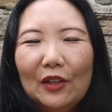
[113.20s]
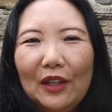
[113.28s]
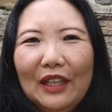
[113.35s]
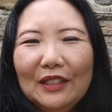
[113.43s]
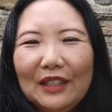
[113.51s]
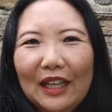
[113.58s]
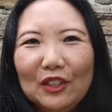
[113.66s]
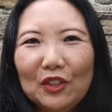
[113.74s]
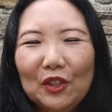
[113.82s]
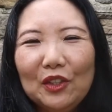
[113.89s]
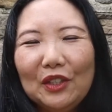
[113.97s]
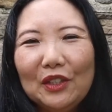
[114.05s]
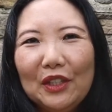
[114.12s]
Things
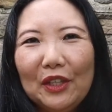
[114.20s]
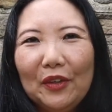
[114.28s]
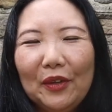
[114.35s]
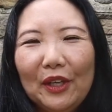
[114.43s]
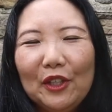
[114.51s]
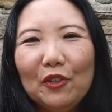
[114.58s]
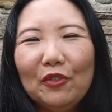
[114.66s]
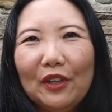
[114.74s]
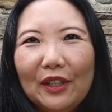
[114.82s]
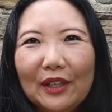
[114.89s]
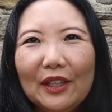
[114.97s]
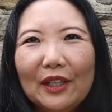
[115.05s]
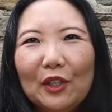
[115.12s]
actually deteriorated
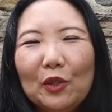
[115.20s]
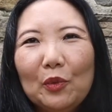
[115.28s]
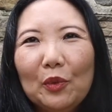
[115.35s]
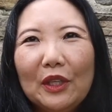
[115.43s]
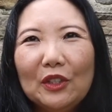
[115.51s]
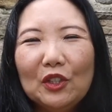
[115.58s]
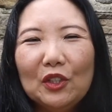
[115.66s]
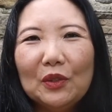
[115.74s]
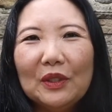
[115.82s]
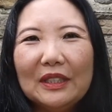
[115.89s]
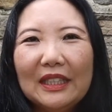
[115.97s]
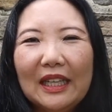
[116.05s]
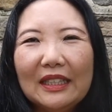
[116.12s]
further when she
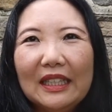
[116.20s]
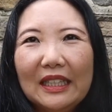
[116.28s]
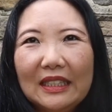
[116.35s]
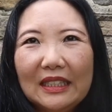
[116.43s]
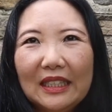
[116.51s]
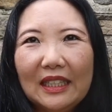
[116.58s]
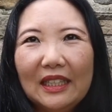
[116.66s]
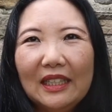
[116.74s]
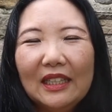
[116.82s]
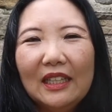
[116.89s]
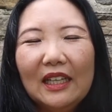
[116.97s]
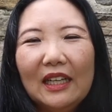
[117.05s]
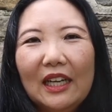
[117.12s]
was at kindy.
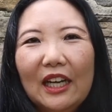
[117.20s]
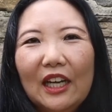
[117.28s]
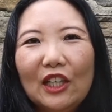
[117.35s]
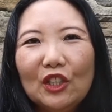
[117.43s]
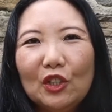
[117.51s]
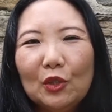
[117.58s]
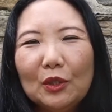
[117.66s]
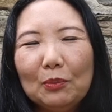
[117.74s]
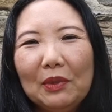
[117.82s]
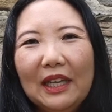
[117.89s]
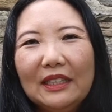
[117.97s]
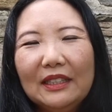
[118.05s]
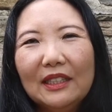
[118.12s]
Uh, she was
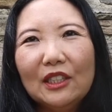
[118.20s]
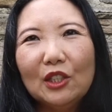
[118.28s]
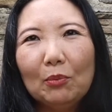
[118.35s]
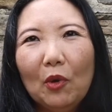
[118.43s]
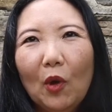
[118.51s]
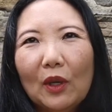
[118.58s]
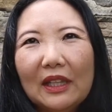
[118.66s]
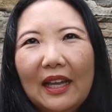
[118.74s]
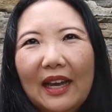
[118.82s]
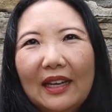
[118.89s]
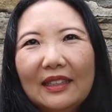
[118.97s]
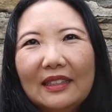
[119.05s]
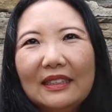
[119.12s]
placed in a support
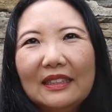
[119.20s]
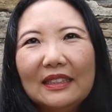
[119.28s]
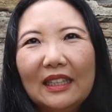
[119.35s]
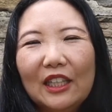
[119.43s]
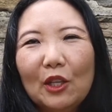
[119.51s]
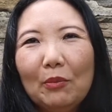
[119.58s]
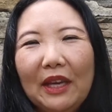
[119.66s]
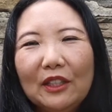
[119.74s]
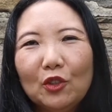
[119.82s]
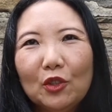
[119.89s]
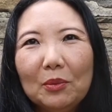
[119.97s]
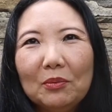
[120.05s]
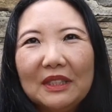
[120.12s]
class in a
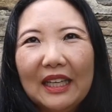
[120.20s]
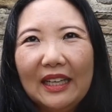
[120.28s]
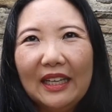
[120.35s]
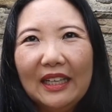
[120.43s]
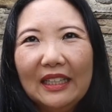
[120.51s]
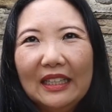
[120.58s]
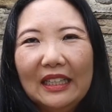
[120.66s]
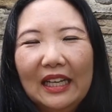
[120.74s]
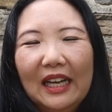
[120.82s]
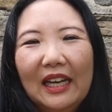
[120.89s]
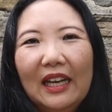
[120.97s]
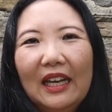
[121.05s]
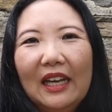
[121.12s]
mainstream setting
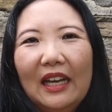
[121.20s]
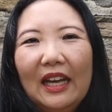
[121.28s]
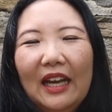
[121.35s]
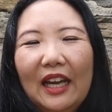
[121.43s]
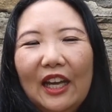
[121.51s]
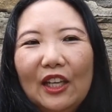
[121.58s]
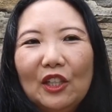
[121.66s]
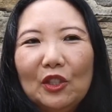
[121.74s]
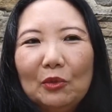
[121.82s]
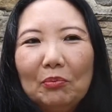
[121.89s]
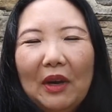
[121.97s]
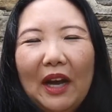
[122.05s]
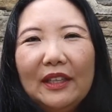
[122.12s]
and
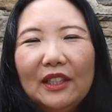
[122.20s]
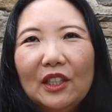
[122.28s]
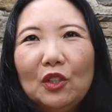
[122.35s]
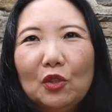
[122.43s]
by year